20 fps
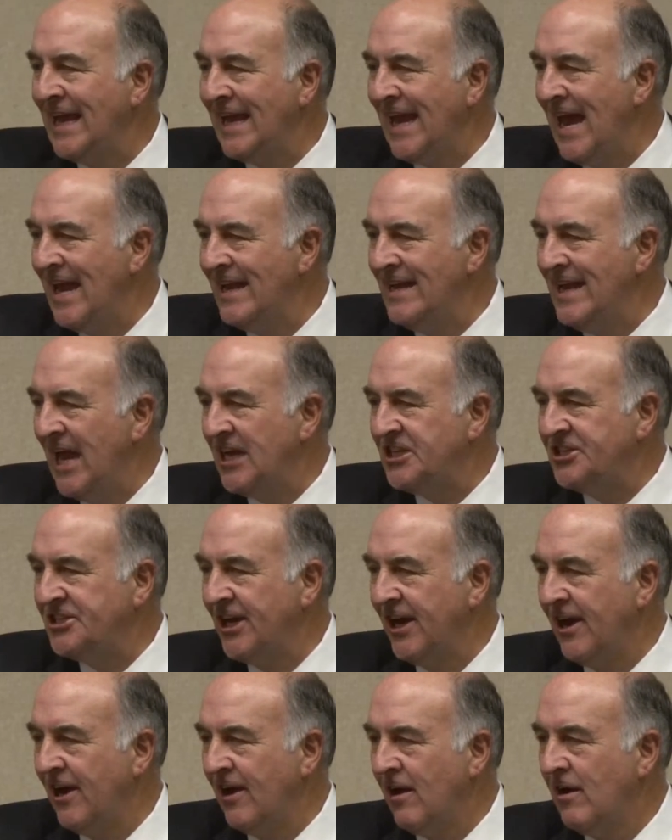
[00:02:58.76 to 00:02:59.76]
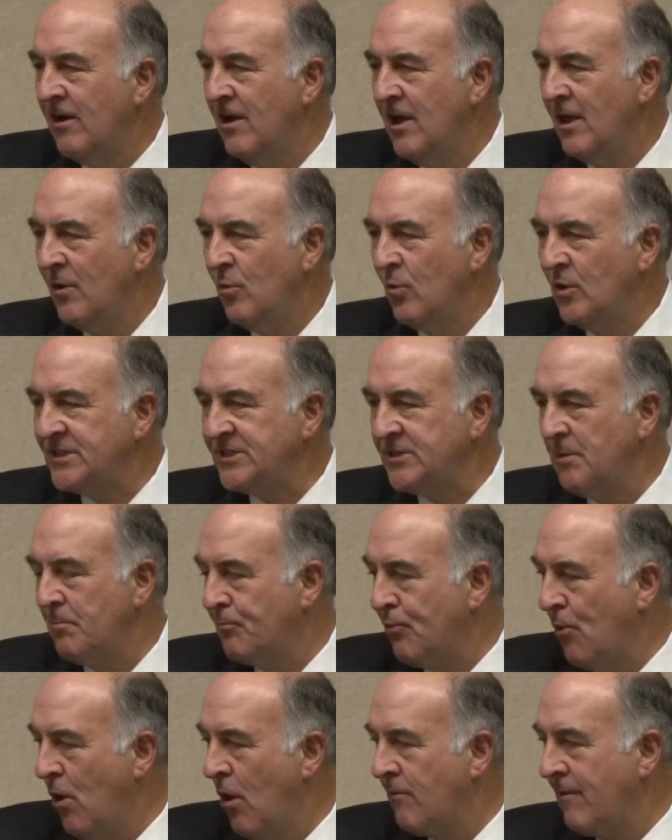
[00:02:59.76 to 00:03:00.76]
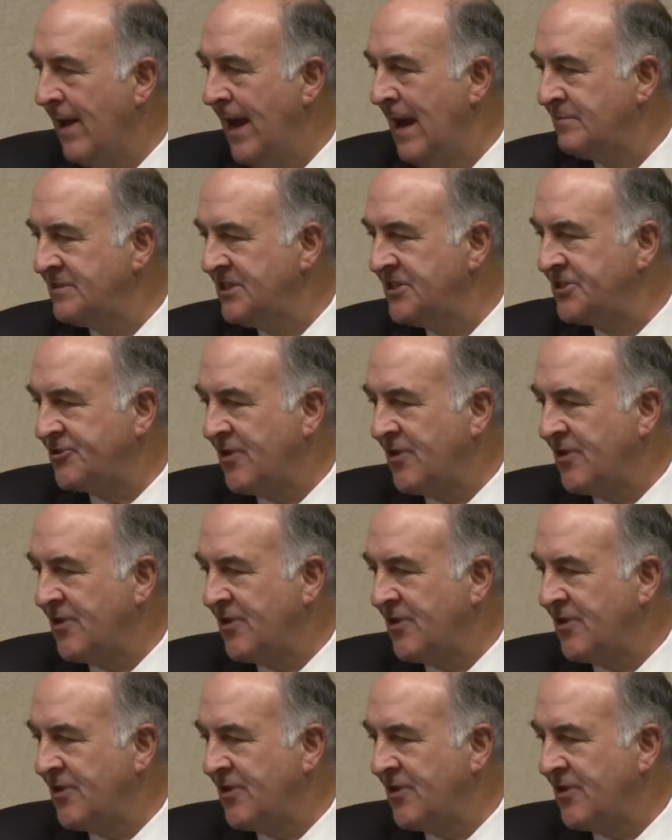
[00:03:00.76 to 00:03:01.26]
again next year with some programs and